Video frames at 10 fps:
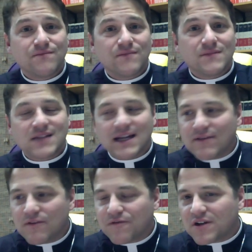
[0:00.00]
it's not
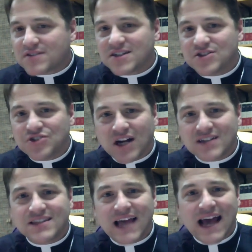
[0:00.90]
given for us to
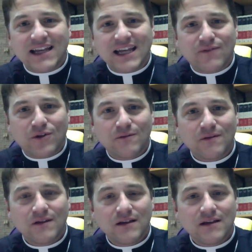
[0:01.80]
judge that evil.
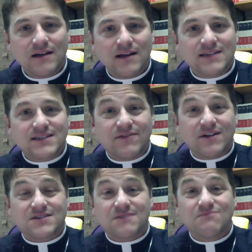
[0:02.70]
It's given
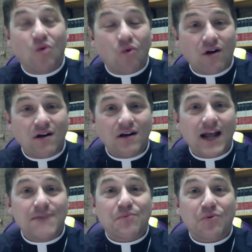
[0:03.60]
us to mourn
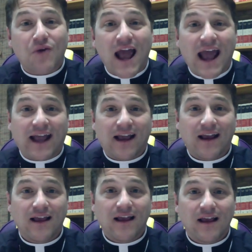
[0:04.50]
and pray.
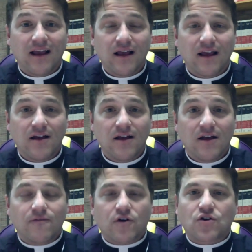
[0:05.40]

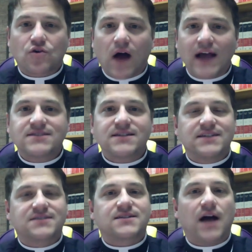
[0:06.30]
For Christ
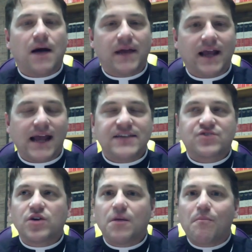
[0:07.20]
is coming, and he's
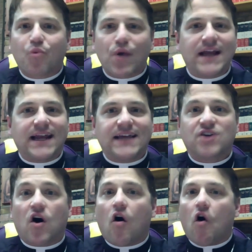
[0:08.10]
going to bring an end
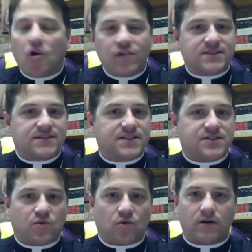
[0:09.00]
to all this
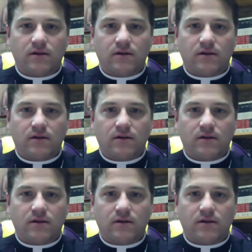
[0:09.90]
discord.